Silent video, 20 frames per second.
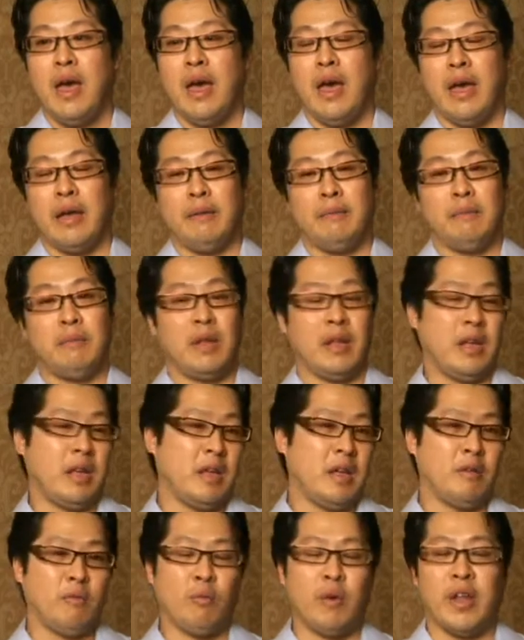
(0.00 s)
And
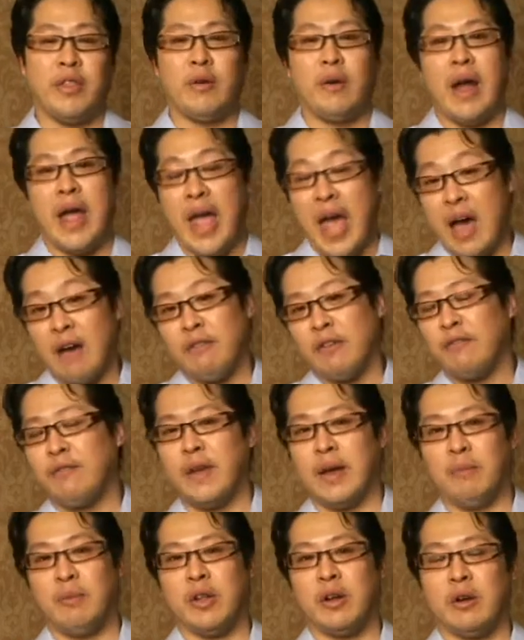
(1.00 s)
whether I have a
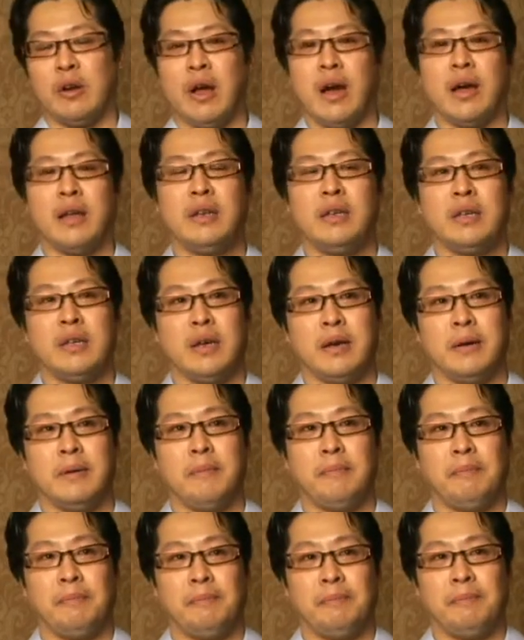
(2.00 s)
family or not,
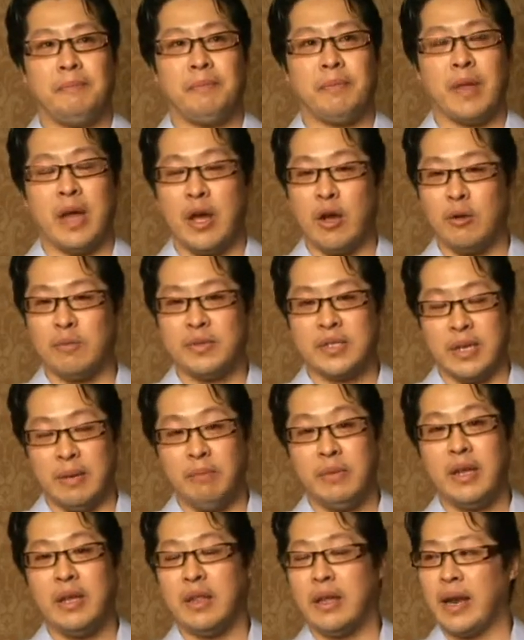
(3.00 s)
I hope
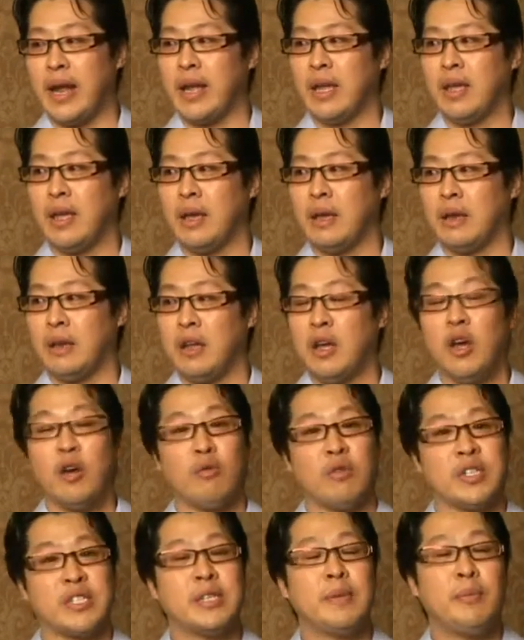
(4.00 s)
someday that I can
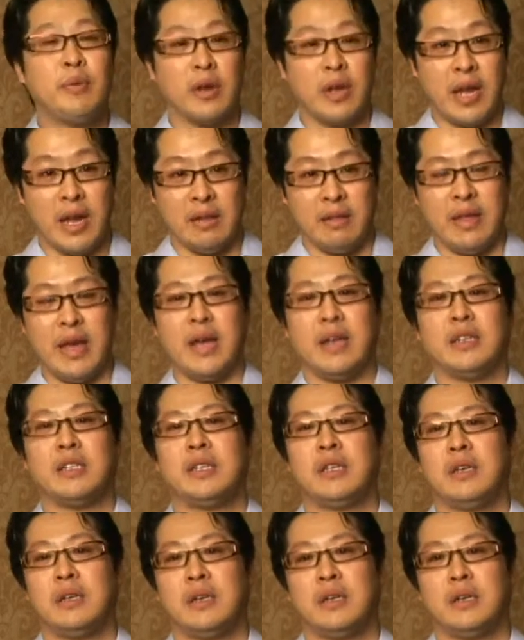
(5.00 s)
reciprocate that
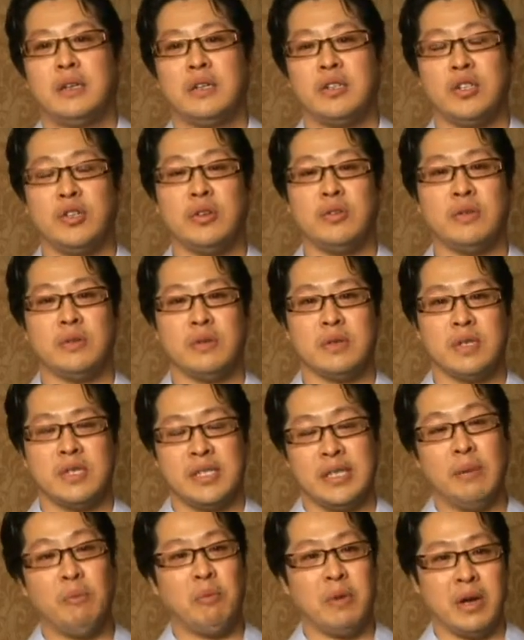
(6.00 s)
to
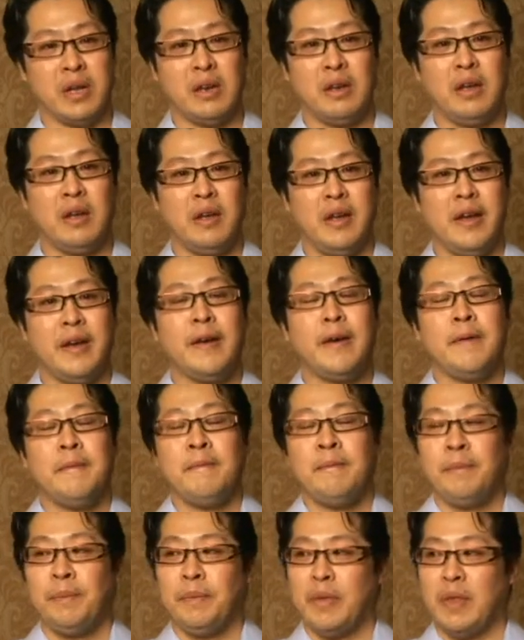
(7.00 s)
someone,
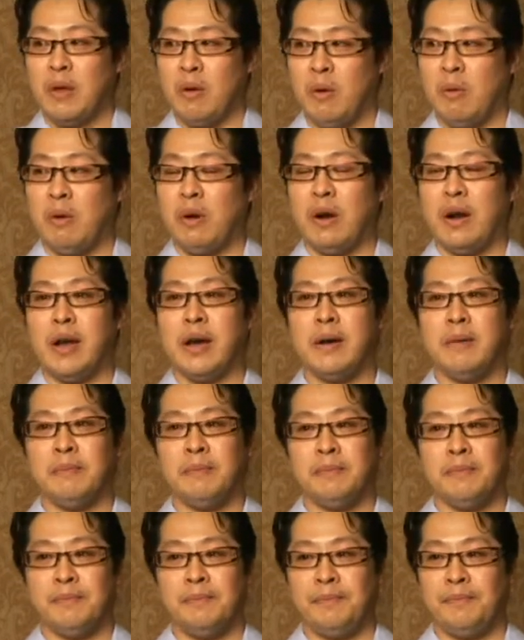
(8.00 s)
or
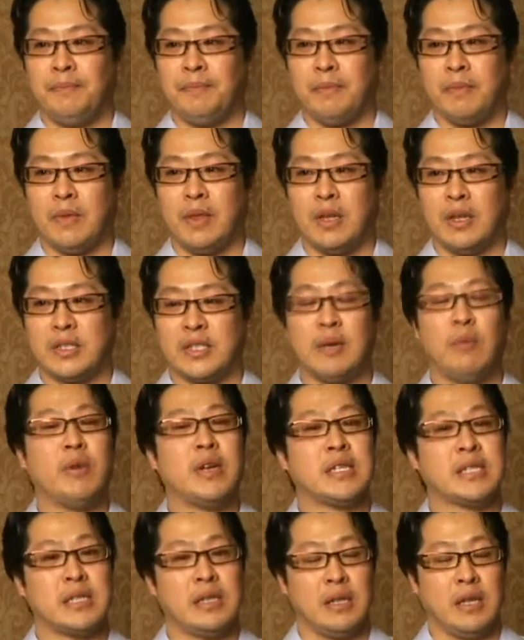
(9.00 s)
someone
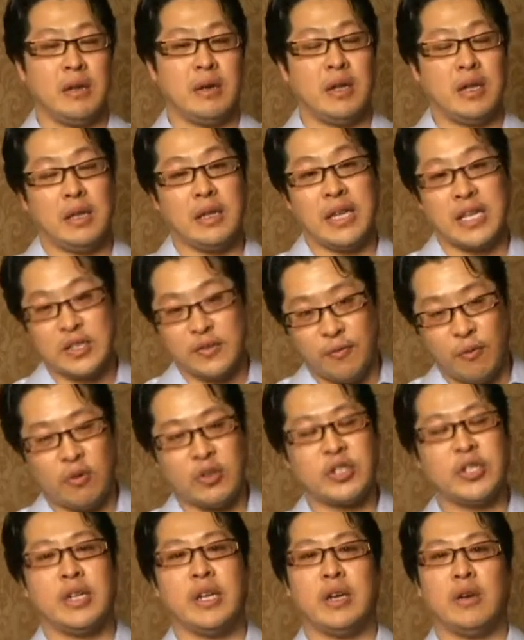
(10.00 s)
is less
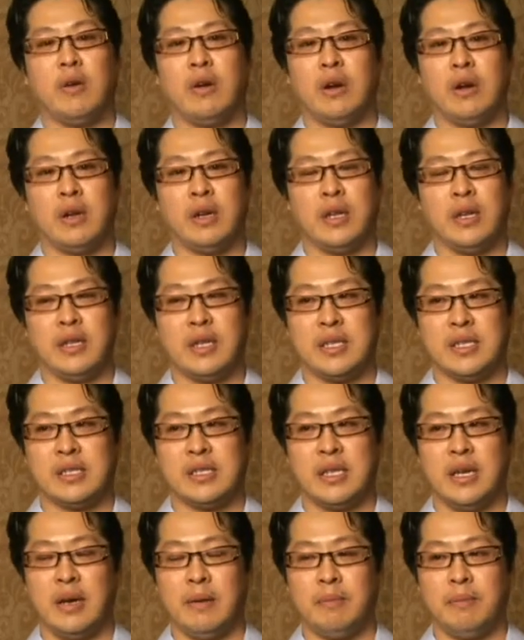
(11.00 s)
fortunate or
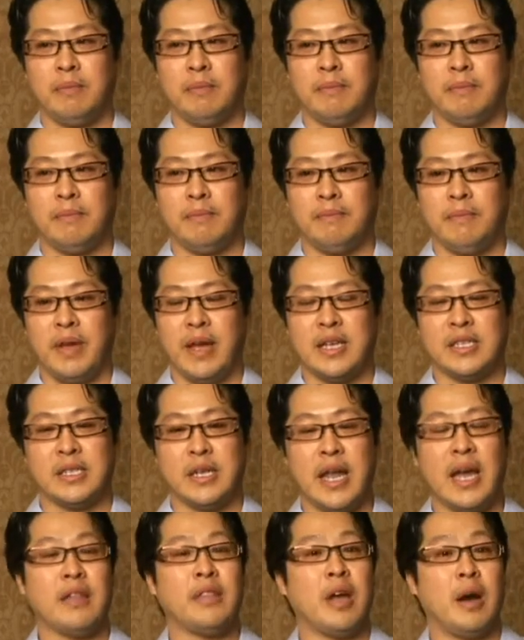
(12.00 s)
hasn't
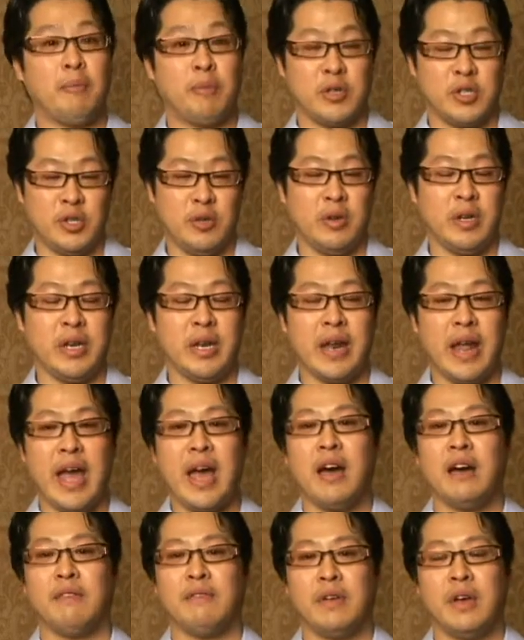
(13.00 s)
had the opportunity to
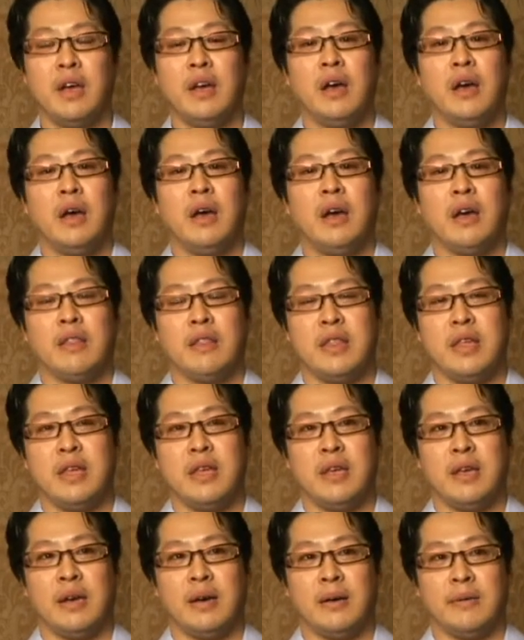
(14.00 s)
have the